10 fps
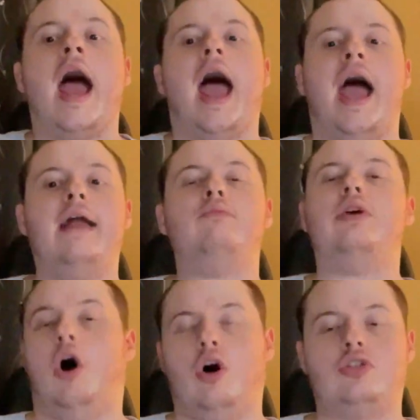And
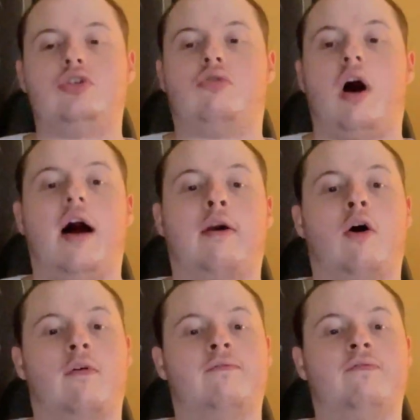we also got
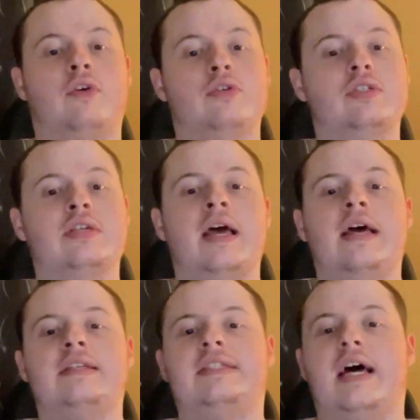our first
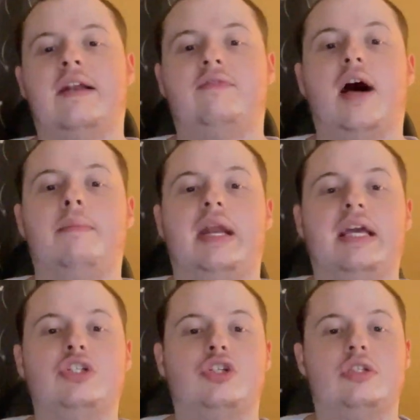set of
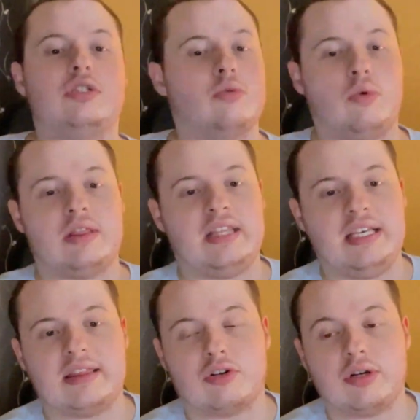nominations with
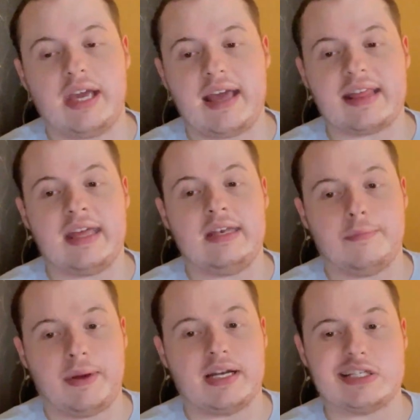the 38th
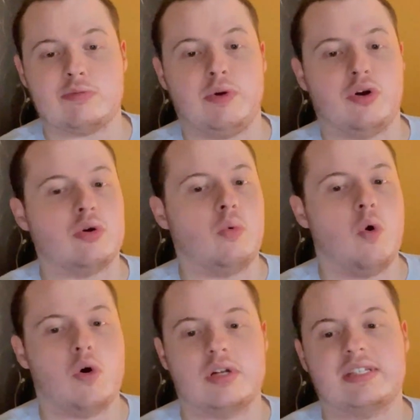Independent Spirit
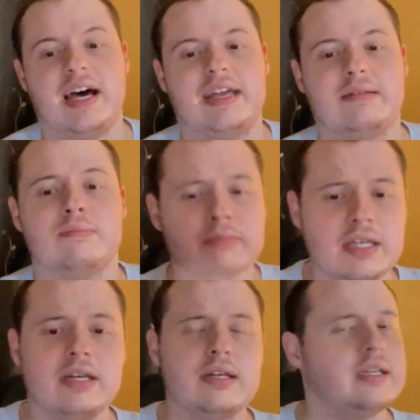Awards. I
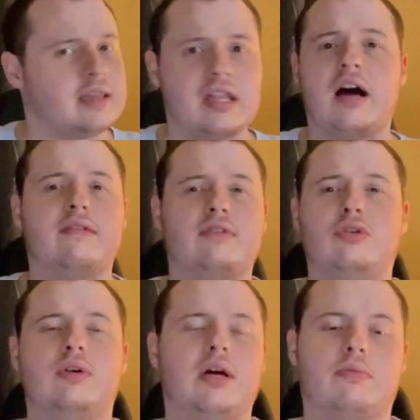didn't thought of
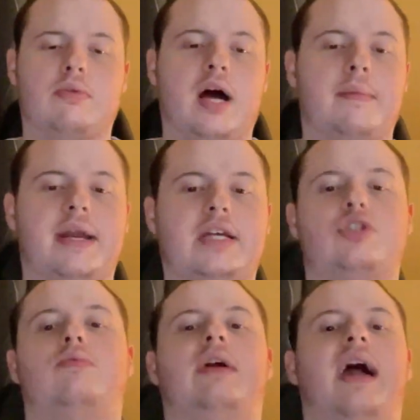doing a
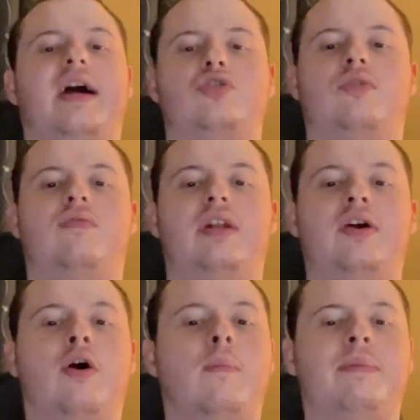nomination reaction
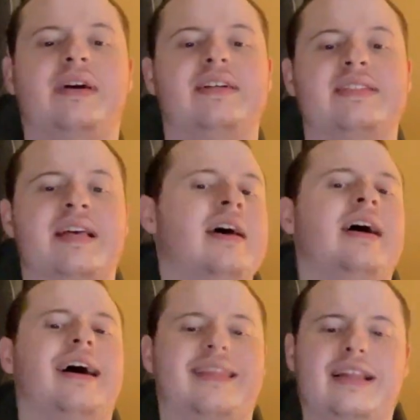video because
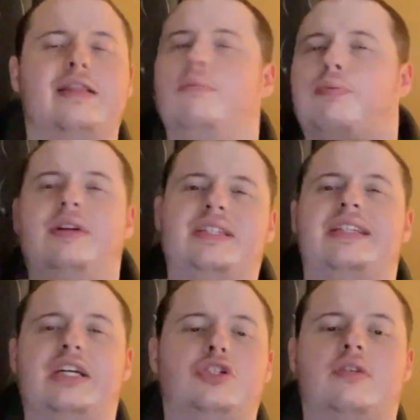I think the
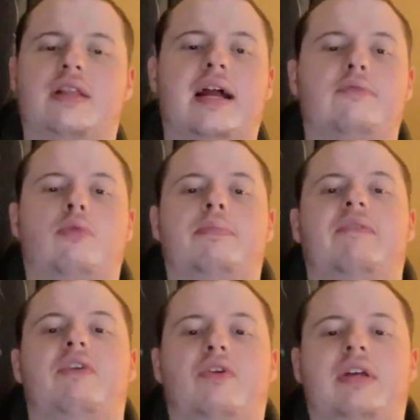presentation of that, it would be
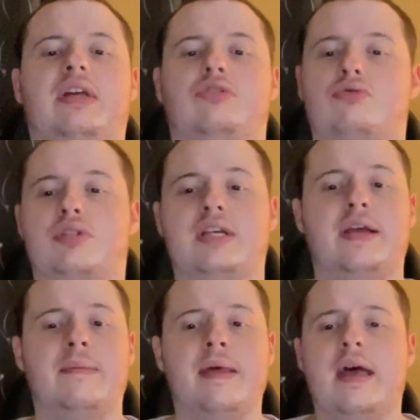very interesting.